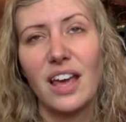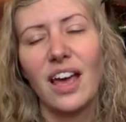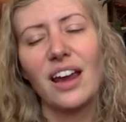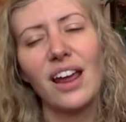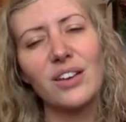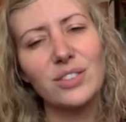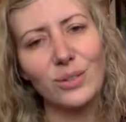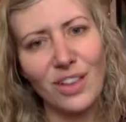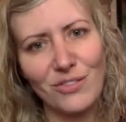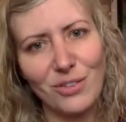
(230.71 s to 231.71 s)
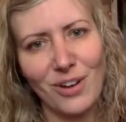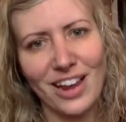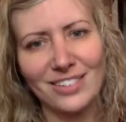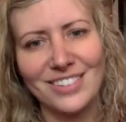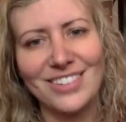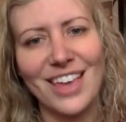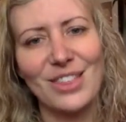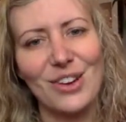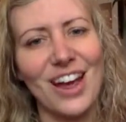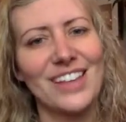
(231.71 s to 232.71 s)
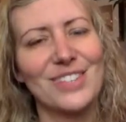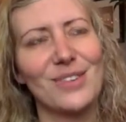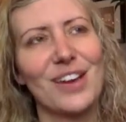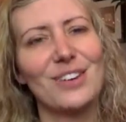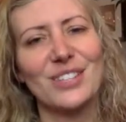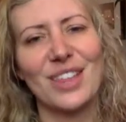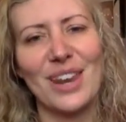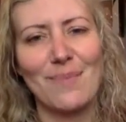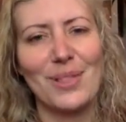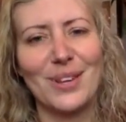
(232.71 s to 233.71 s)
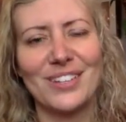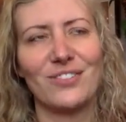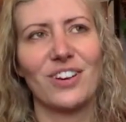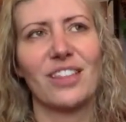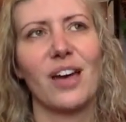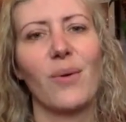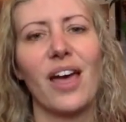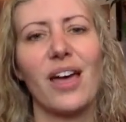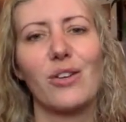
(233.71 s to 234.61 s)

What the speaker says: And I also love the rain and the gray, so I understand that I'm a little different in that way.